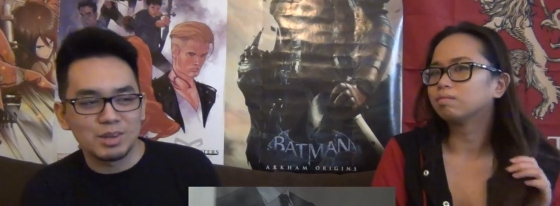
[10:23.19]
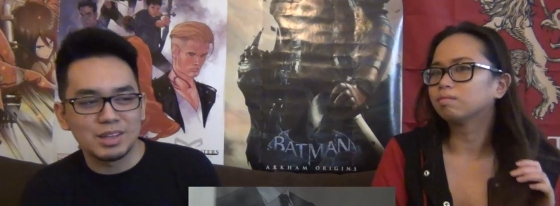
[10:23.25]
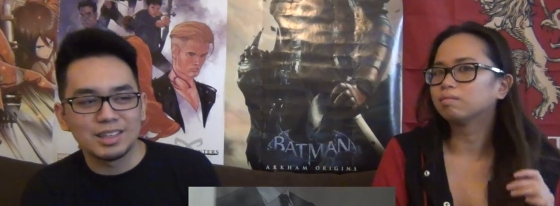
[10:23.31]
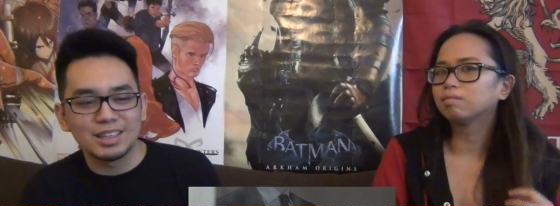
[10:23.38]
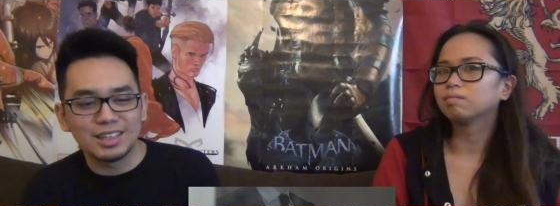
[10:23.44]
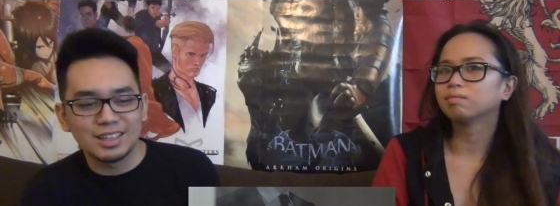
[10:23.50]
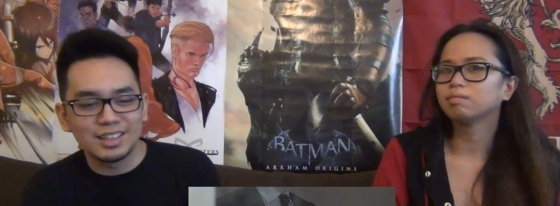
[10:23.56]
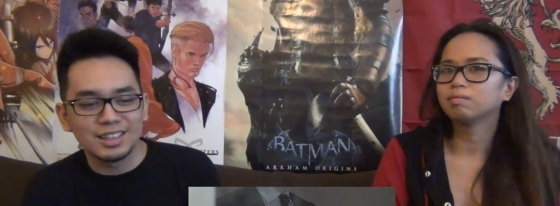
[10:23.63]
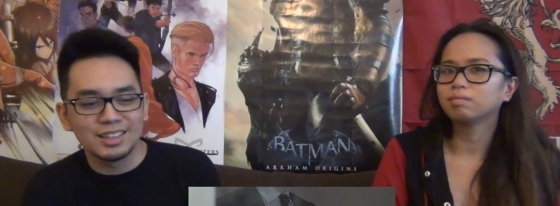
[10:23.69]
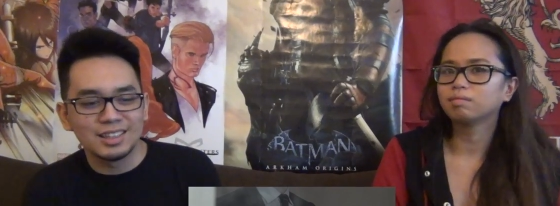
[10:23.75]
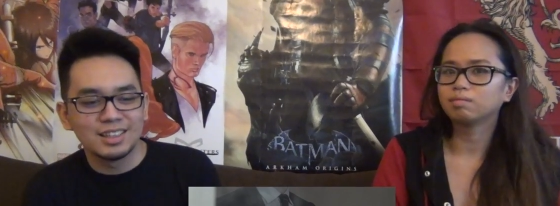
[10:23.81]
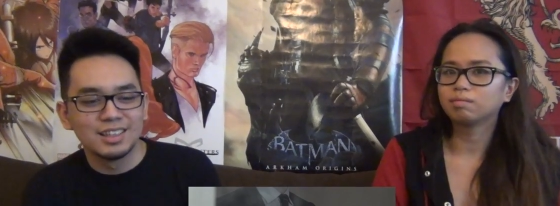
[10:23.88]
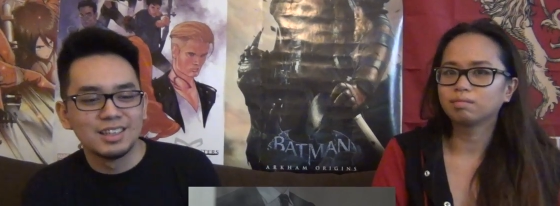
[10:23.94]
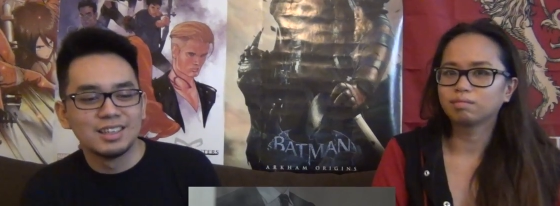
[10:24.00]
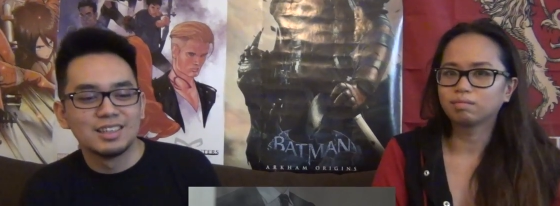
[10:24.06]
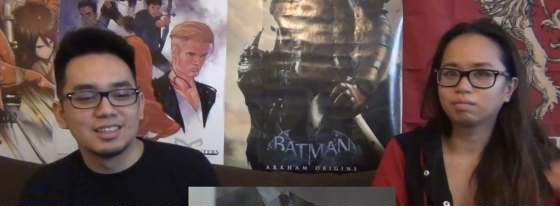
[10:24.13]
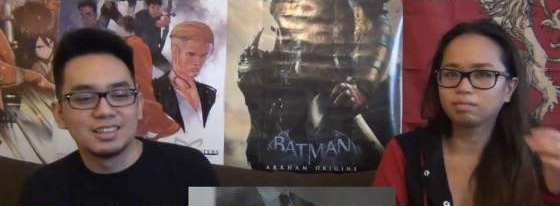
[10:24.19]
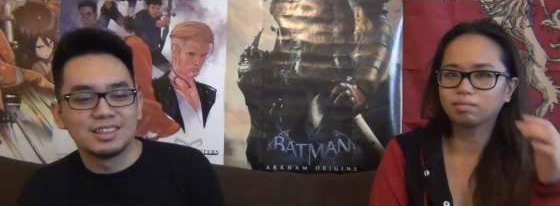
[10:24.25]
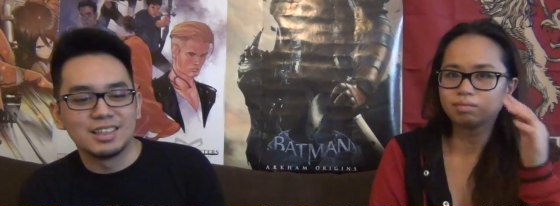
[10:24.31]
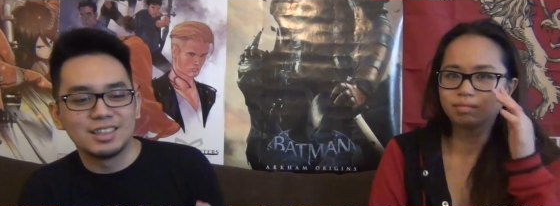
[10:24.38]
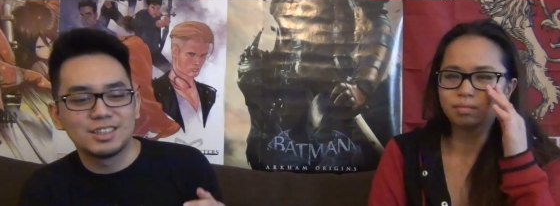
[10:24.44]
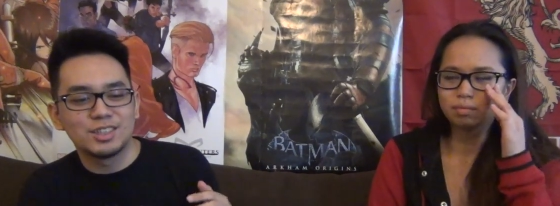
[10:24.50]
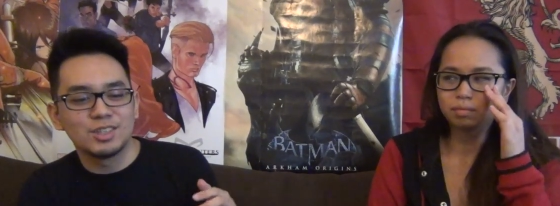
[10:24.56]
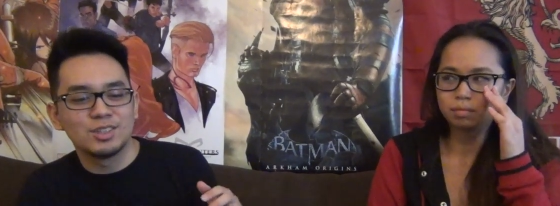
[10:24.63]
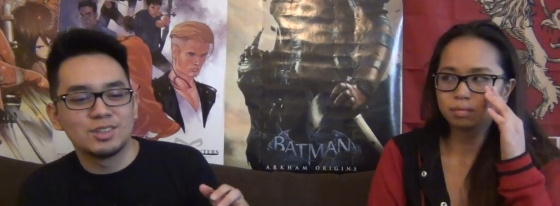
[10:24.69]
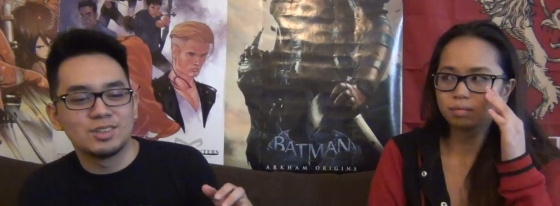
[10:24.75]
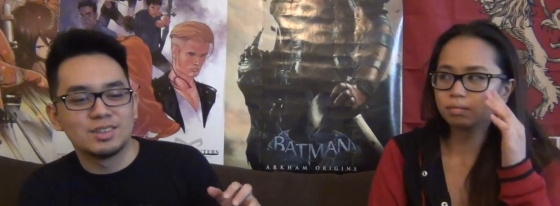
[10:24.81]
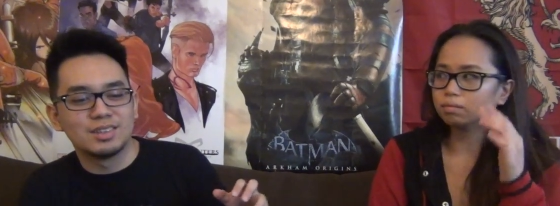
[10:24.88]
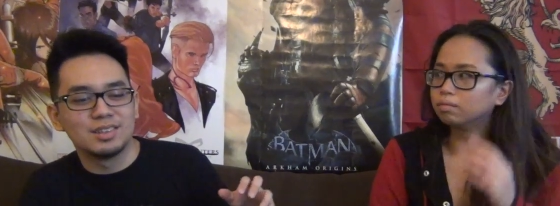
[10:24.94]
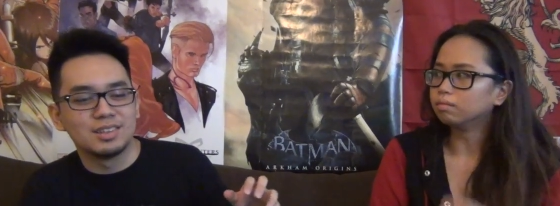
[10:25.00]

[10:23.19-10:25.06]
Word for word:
Speaker 1: smelling. Mm-hmm. They should